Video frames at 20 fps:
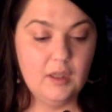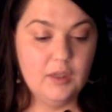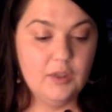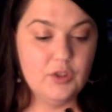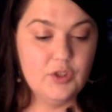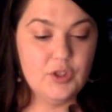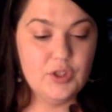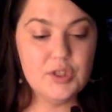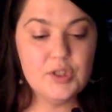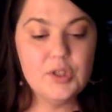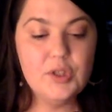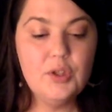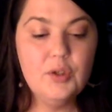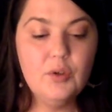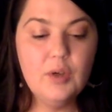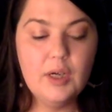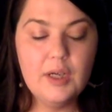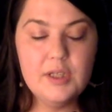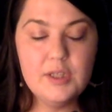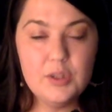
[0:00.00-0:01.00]
just so you
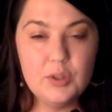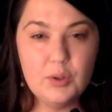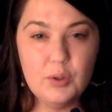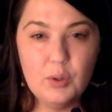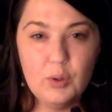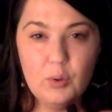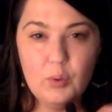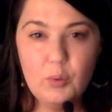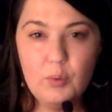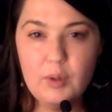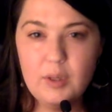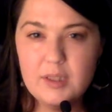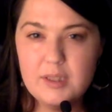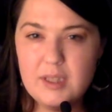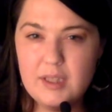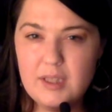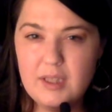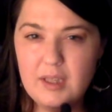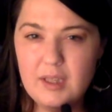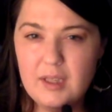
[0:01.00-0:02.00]
guys know, because
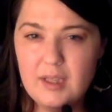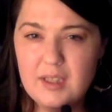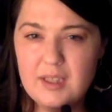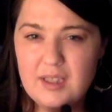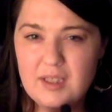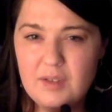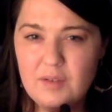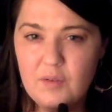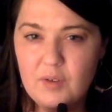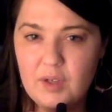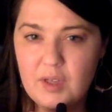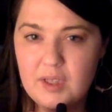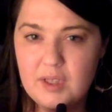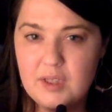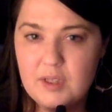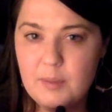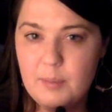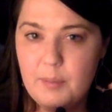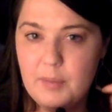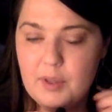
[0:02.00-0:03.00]
I think I did forget
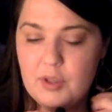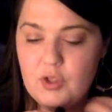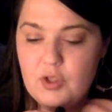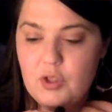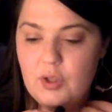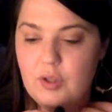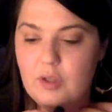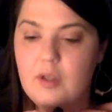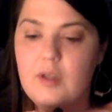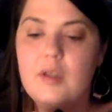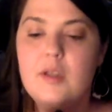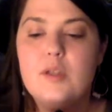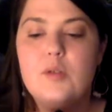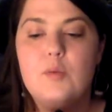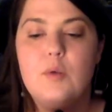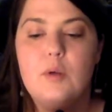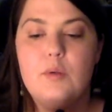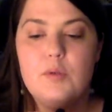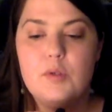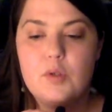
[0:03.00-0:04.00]
to mention this
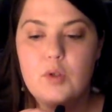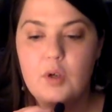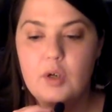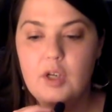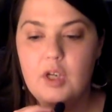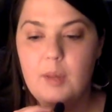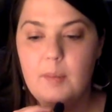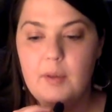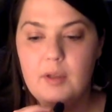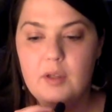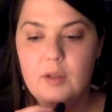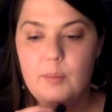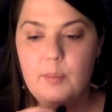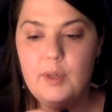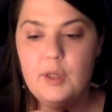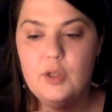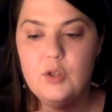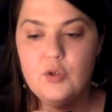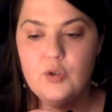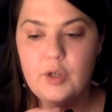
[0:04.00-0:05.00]
when I was talking about the
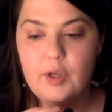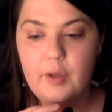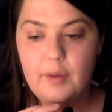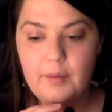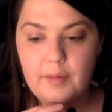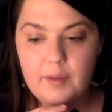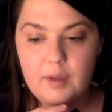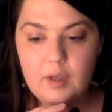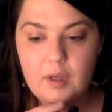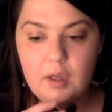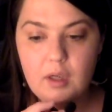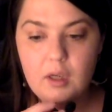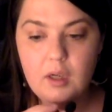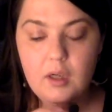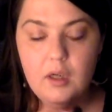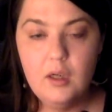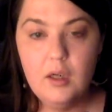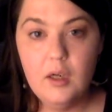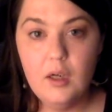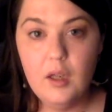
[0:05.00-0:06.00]
Patreon thing,
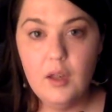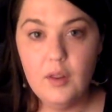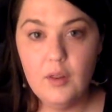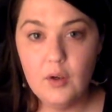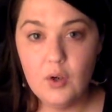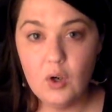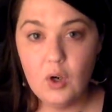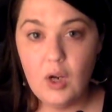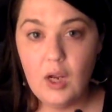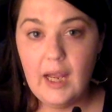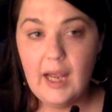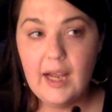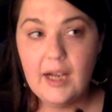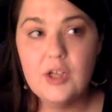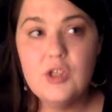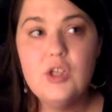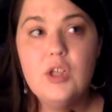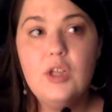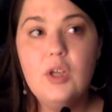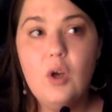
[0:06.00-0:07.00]
there
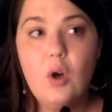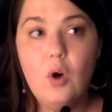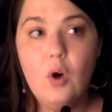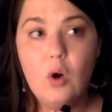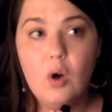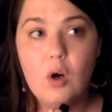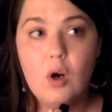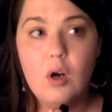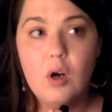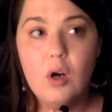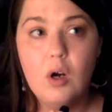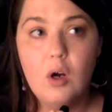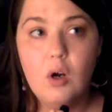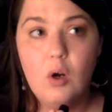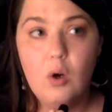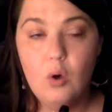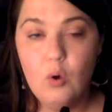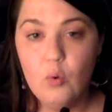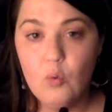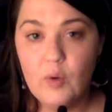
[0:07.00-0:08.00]
actually are
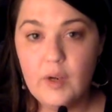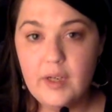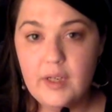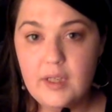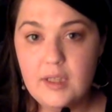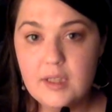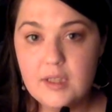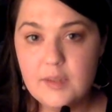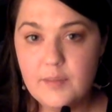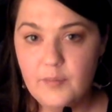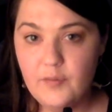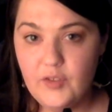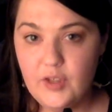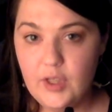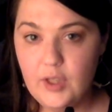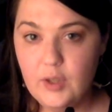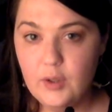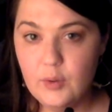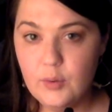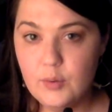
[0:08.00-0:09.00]
already some
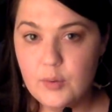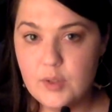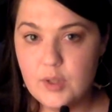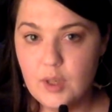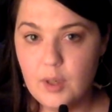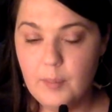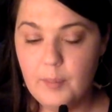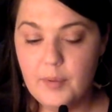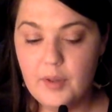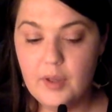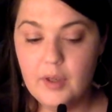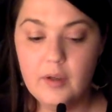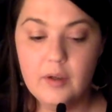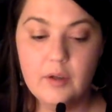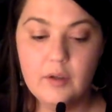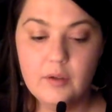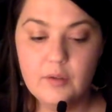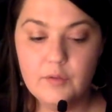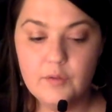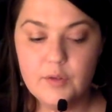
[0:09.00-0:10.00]
videos up
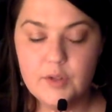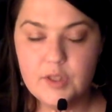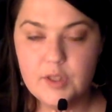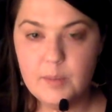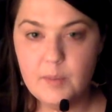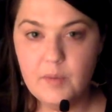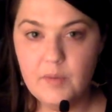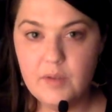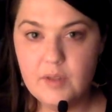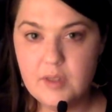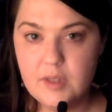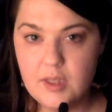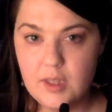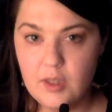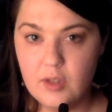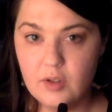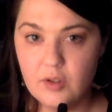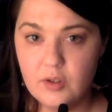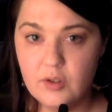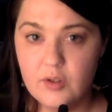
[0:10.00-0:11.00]
there for some of the
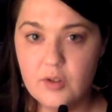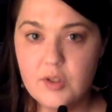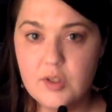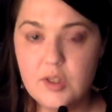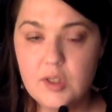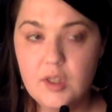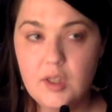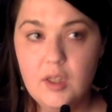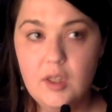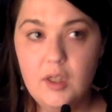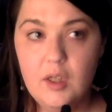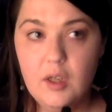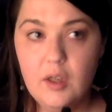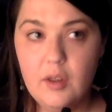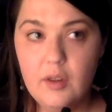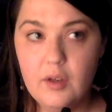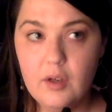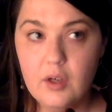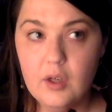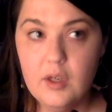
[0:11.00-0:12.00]
tiers.
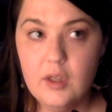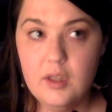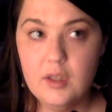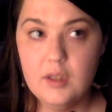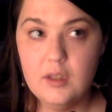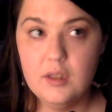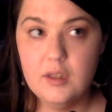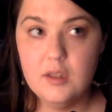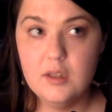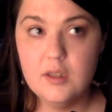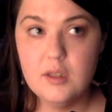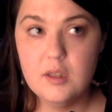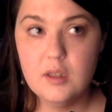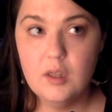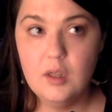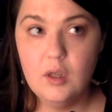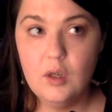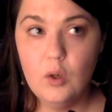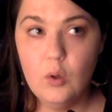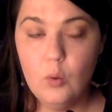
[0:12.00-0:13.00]
There is
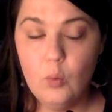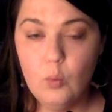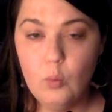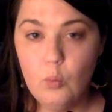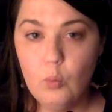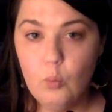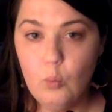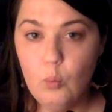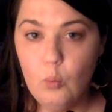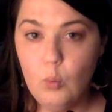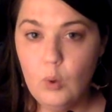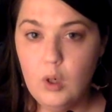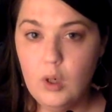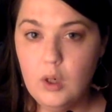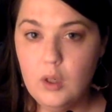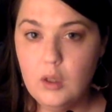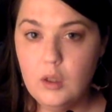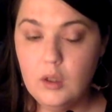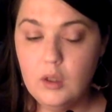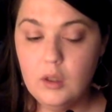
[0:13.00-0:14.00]

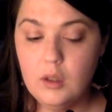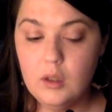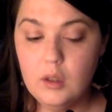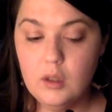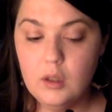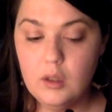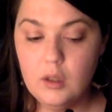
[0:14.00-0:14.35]
one